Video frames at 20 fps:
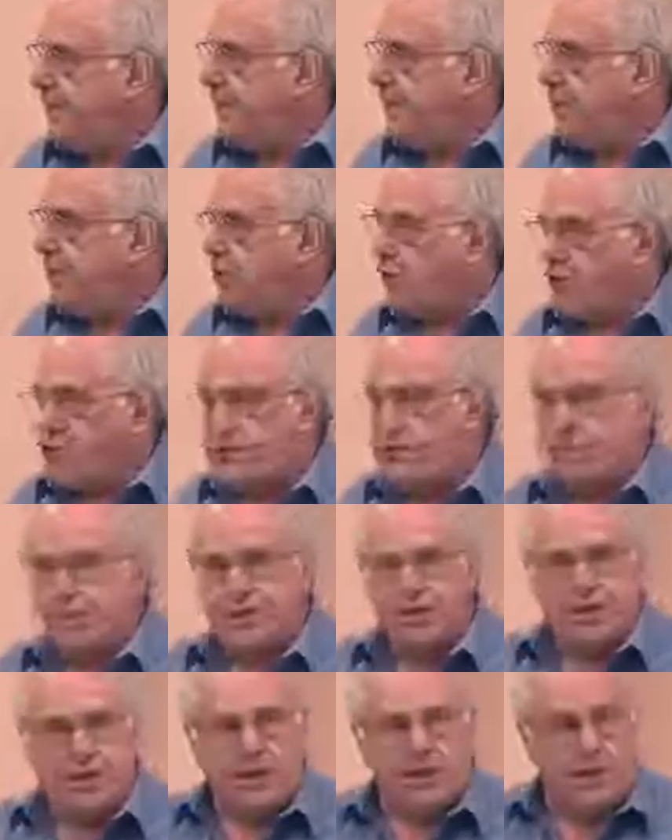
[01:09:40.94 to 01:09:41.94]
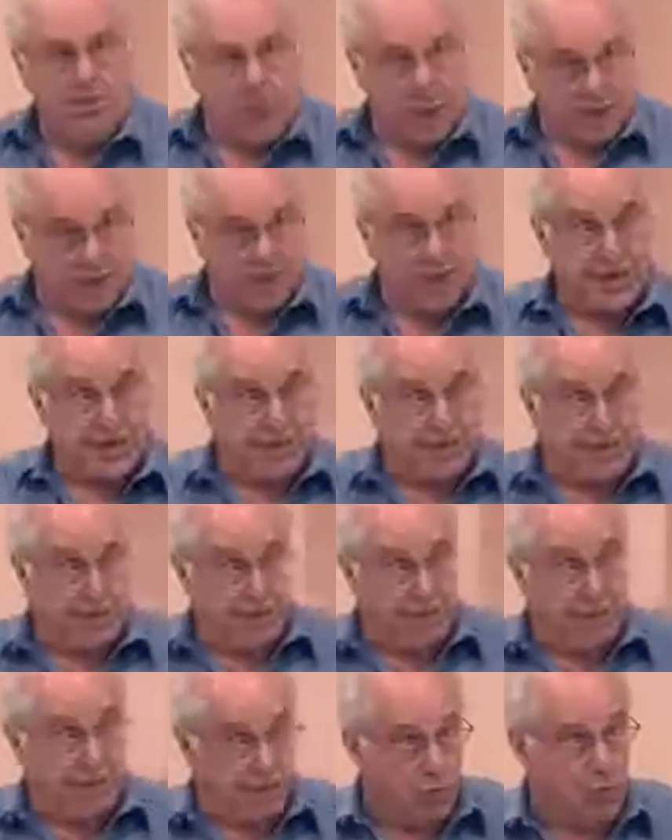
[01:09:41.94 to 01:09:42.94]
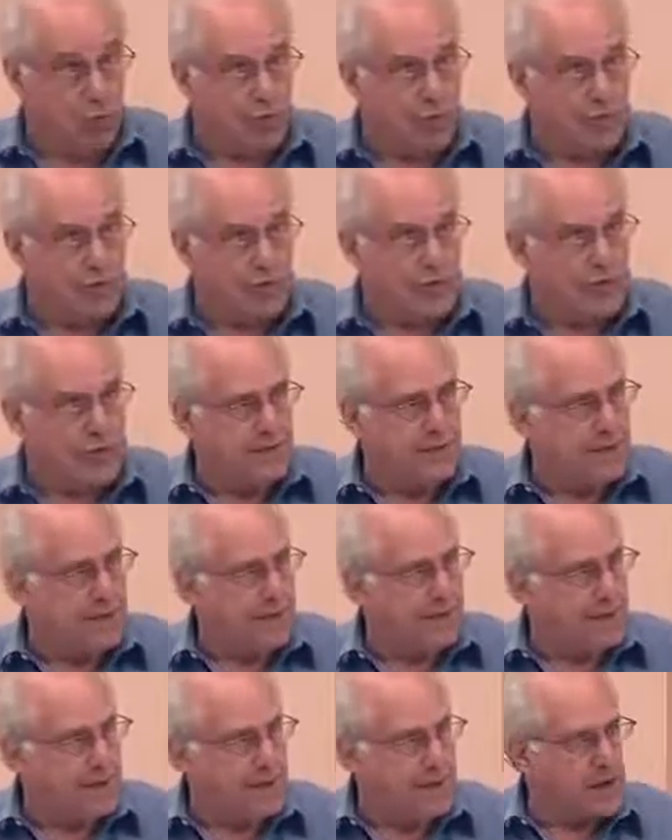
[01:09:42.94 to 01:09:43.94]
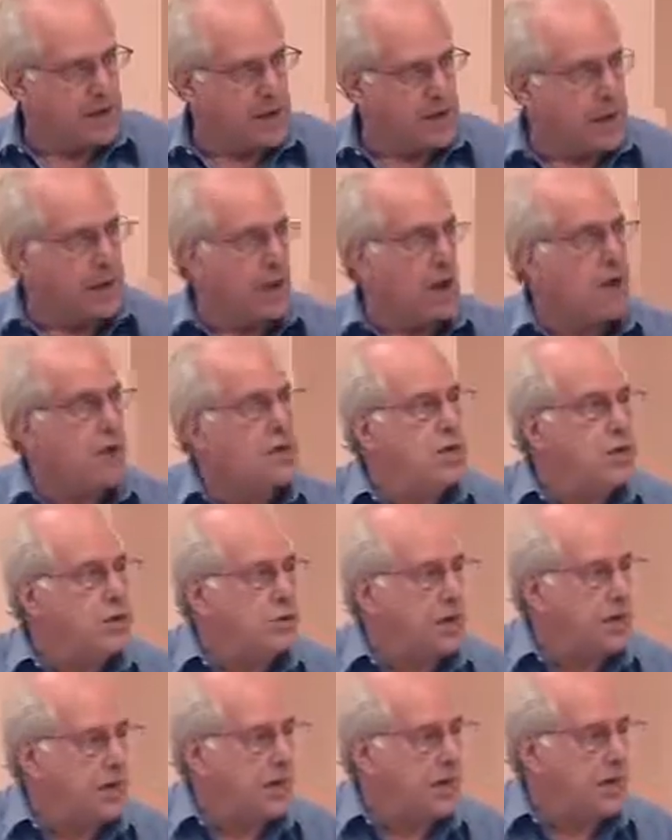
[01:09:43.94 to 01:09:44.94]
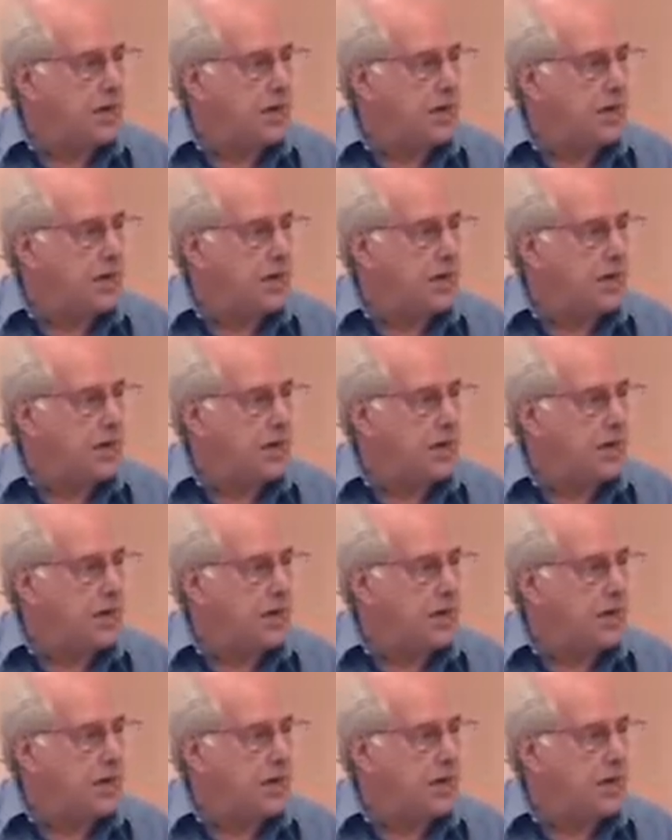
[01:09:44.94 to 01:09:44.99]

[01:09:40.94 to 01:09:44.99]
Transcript: If you're interested, you want to see even more extreme than America, Hungary,